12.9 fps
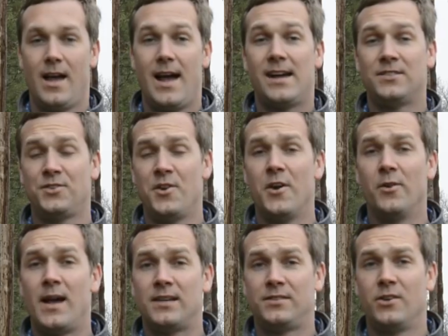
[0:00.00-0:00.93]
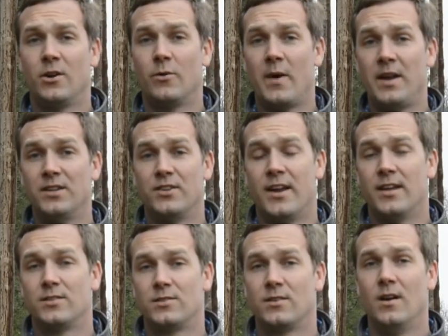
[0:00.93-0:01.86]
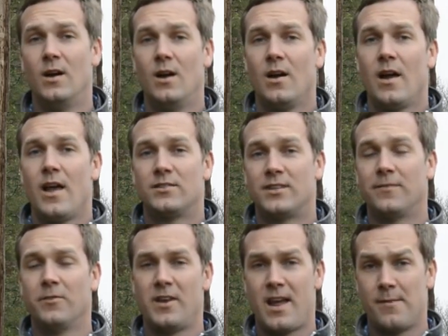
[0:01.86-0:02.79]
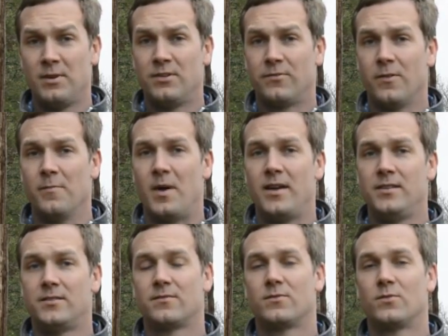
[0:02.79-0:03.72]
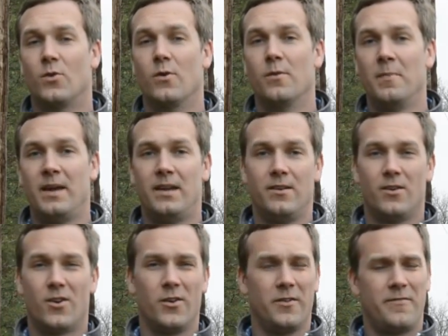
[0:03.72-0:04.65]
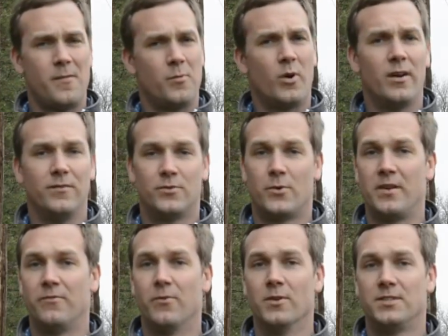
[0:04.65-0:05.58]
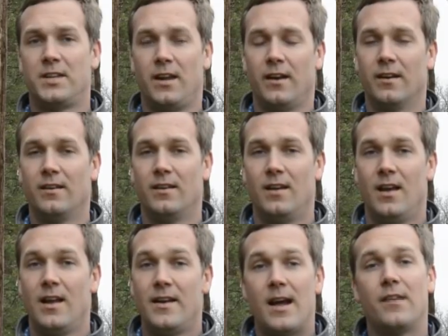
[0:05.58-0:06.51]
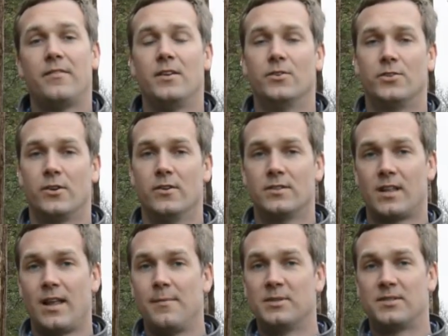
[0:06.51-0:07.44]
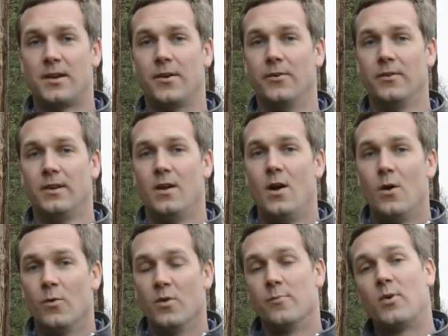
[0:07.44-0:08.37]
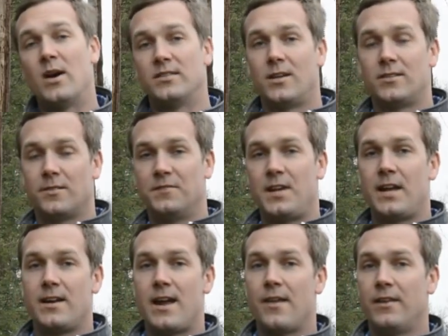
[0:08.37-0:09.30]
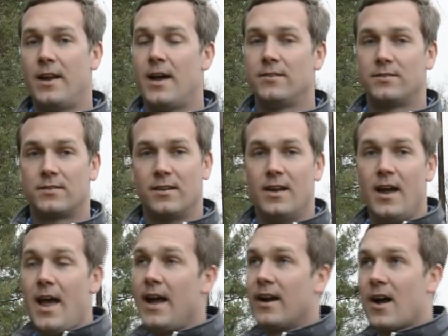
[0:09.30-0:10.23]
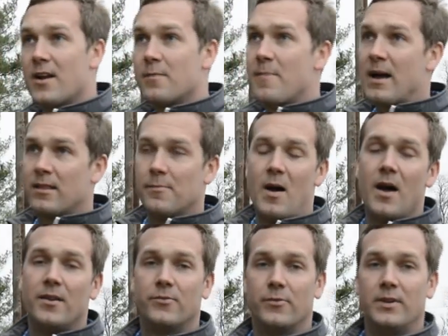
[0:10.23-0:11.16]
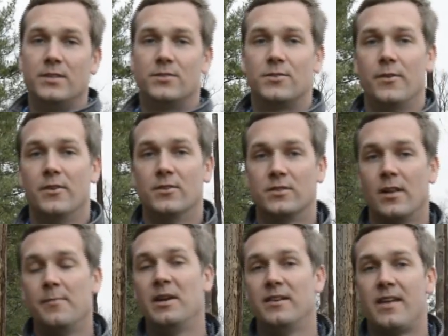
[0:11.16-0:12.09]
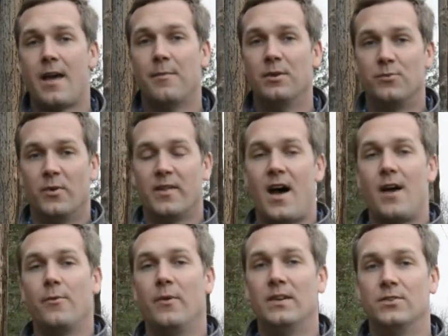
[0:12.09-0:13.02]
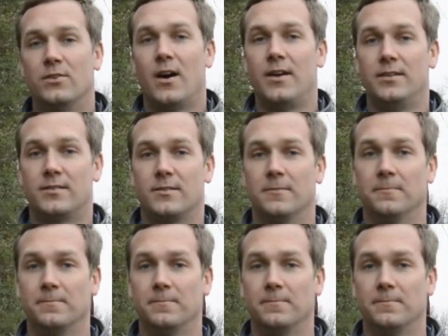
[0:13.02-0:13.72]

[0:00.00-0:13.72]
As you know, last year our range nets suffered damage from the ice storm in early February of 2014. Now that the insurance claim is settled, we're in the process of taking down the nets and cutting back the pine trees so there's limited damage with high winds or ice.